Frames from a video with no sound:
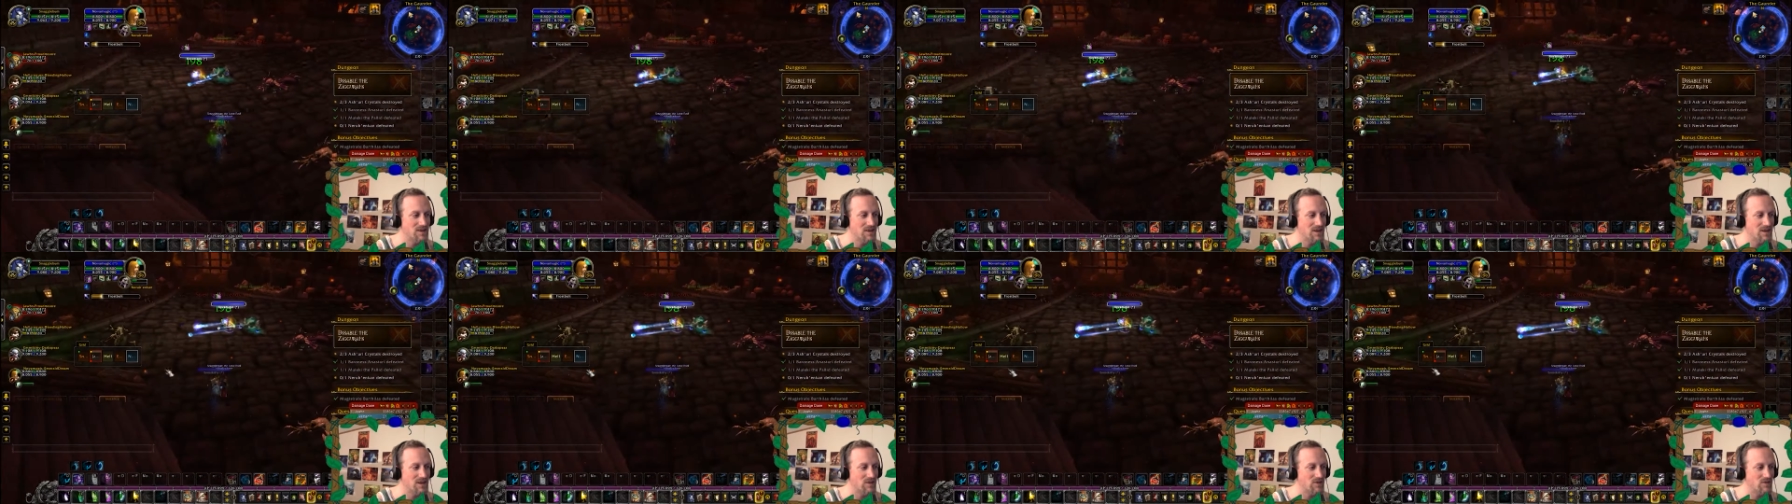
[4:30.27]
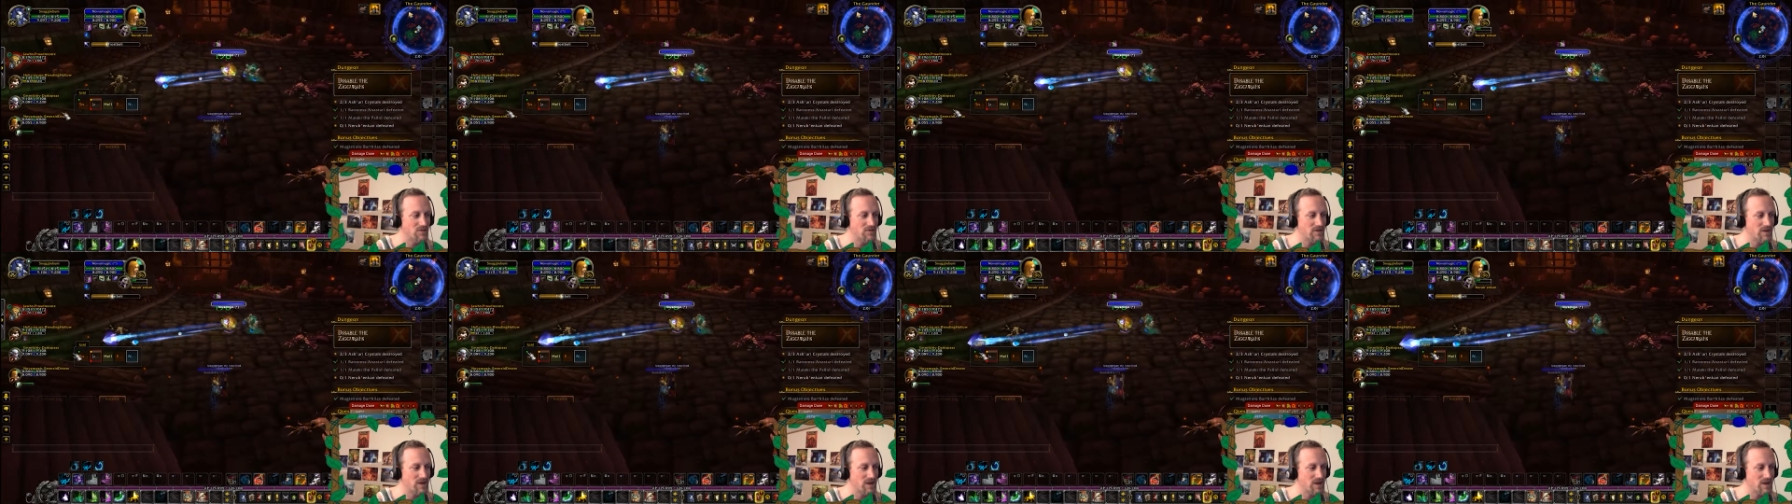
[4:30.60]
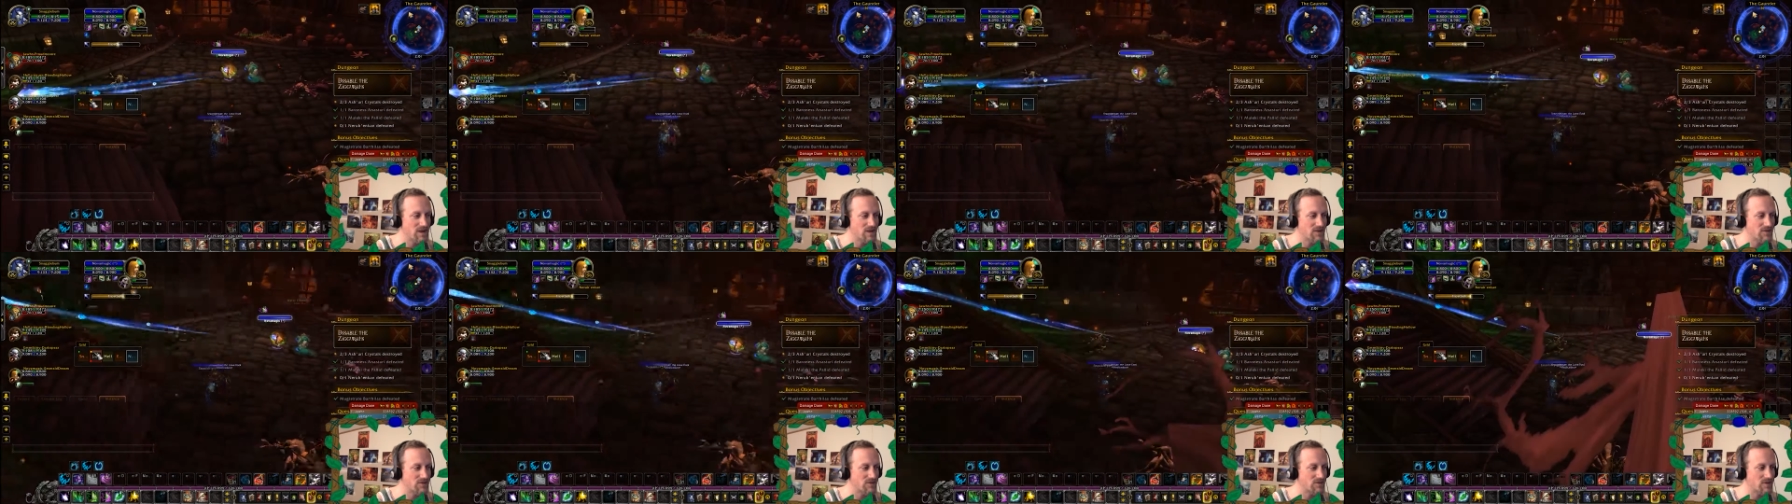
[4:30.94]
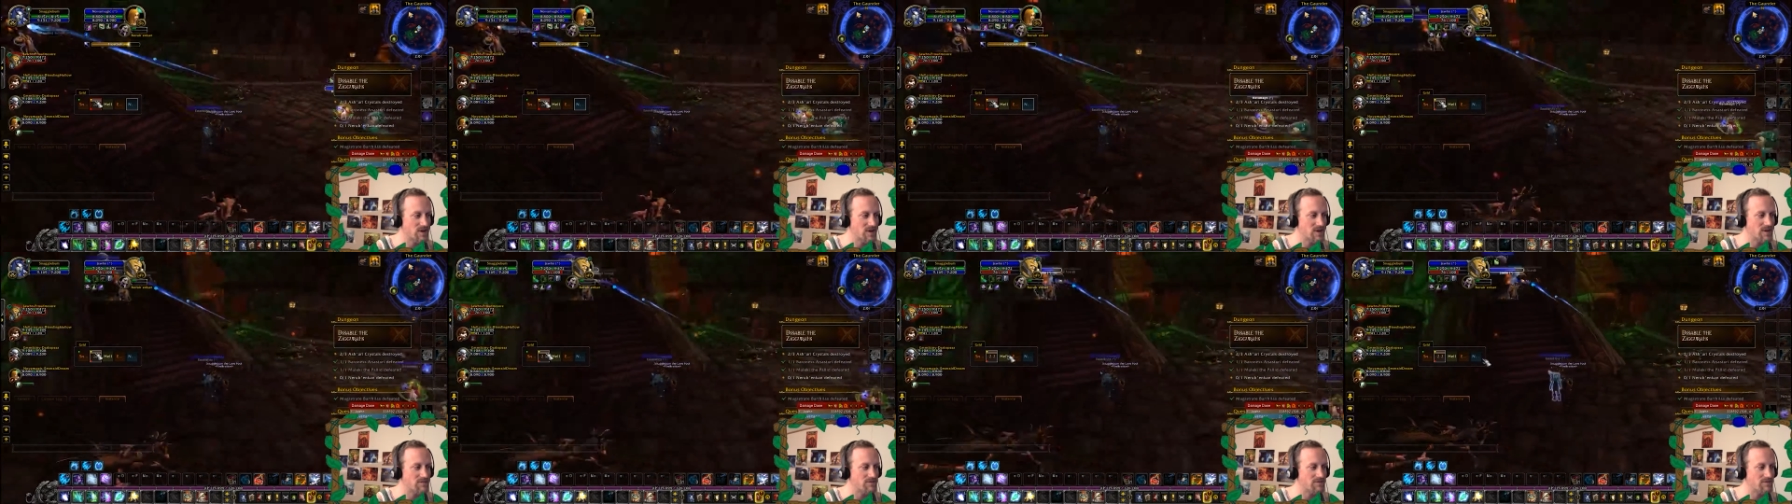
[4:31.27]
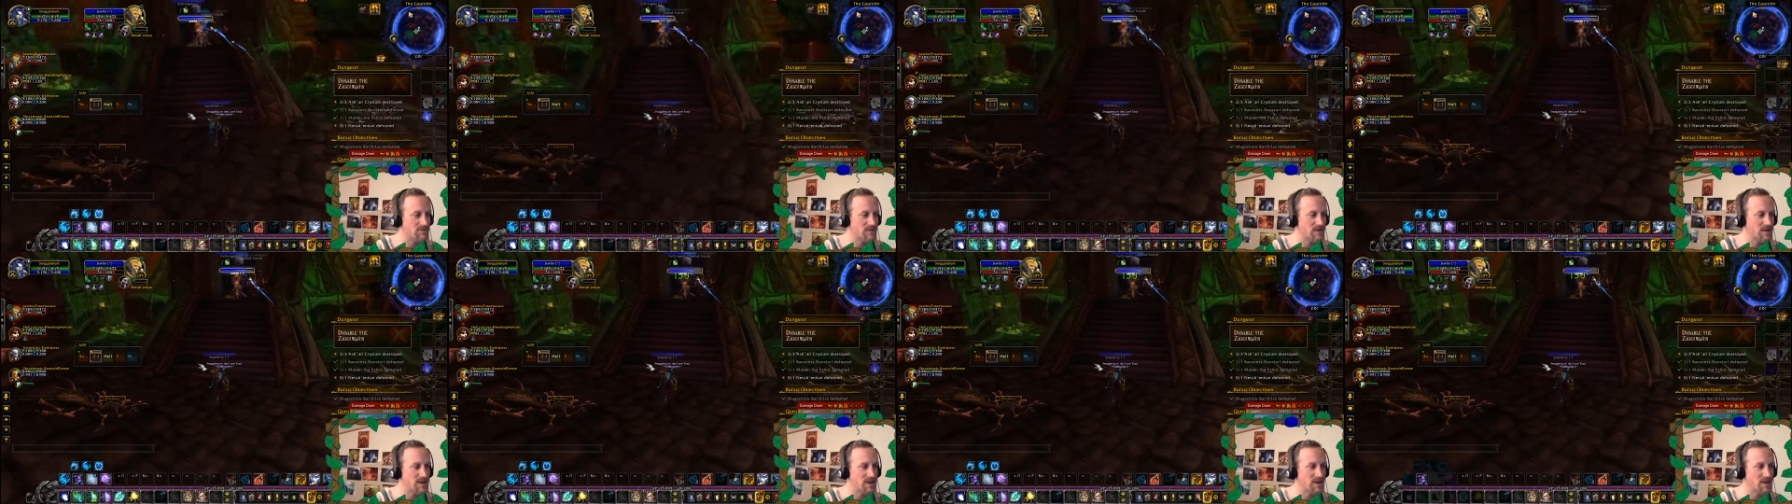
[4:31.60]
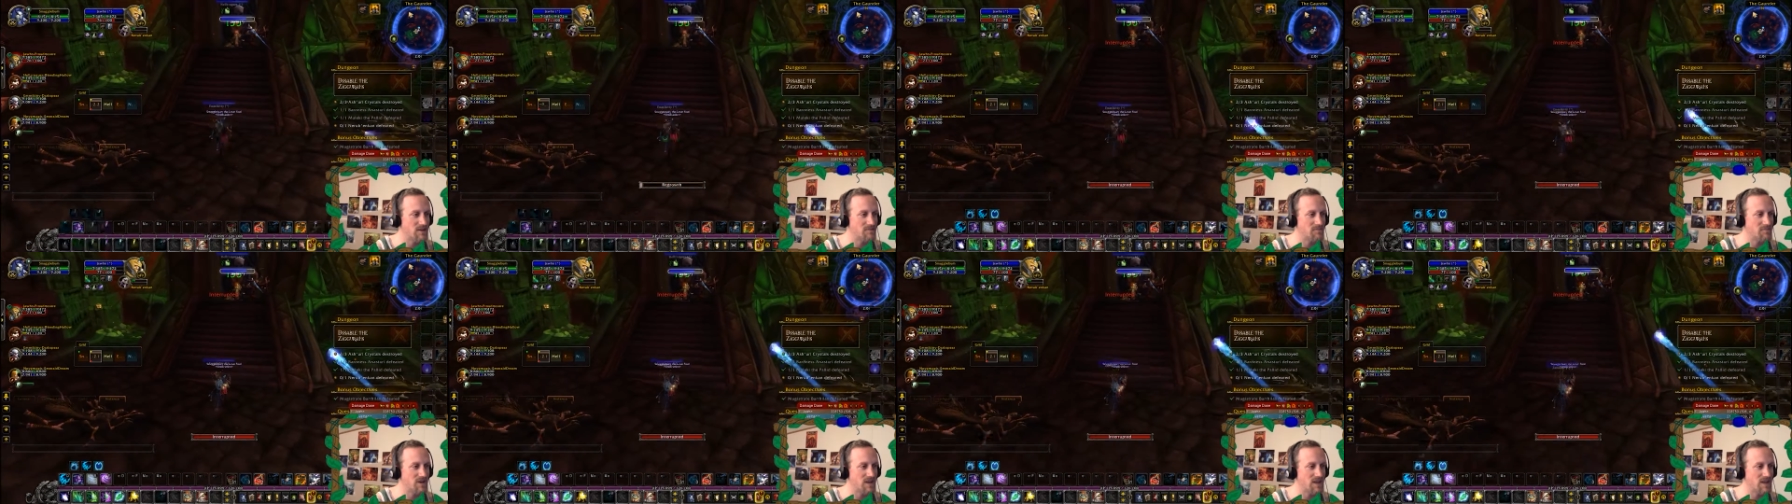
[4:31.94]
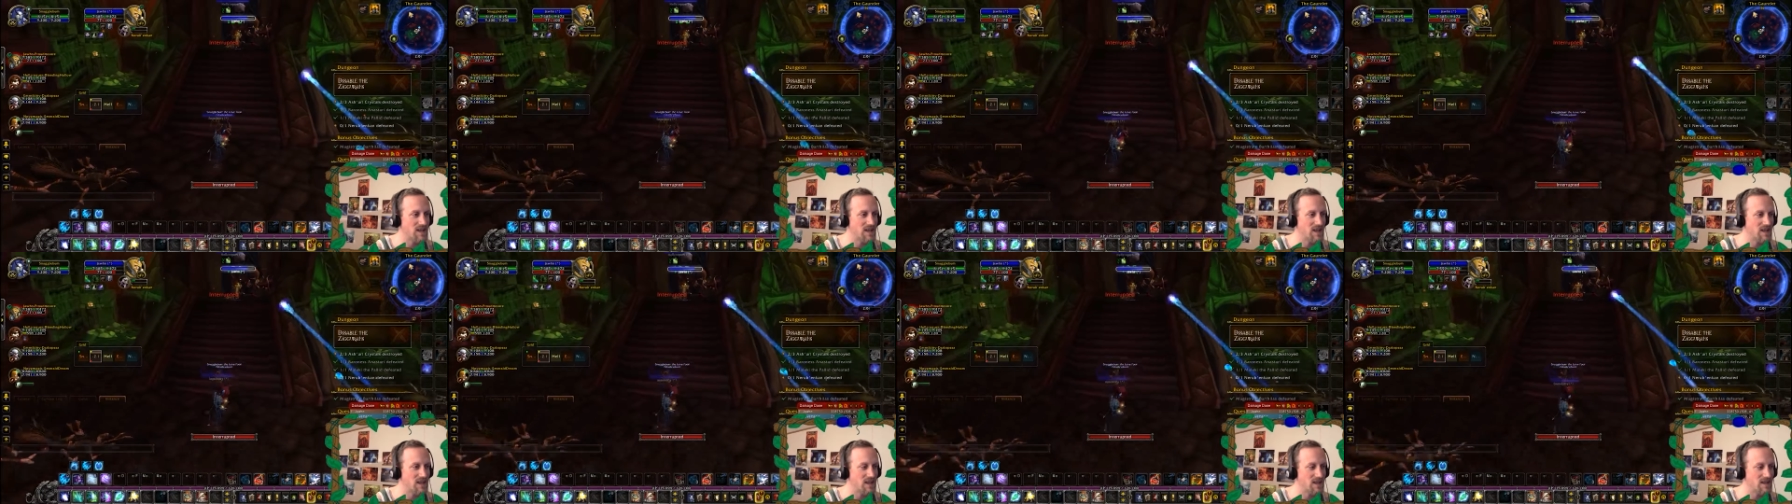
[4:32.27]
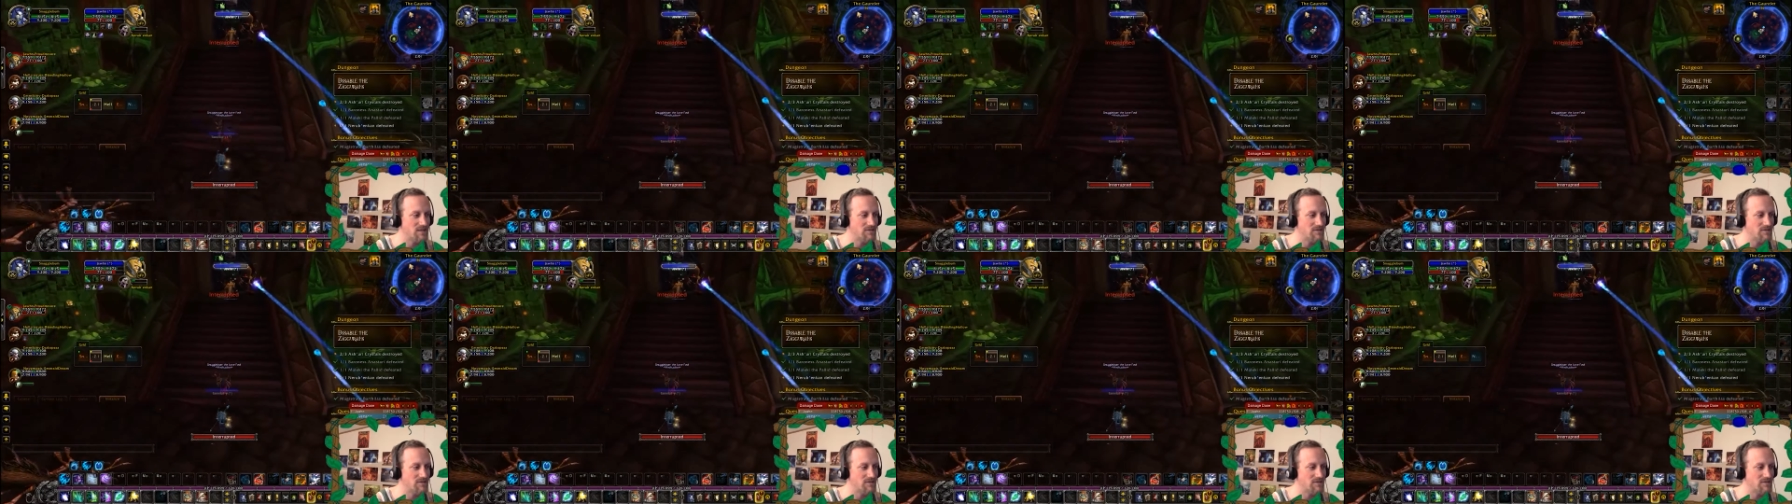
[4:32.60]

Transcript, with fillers: yeah, over here, straight up filling up my ear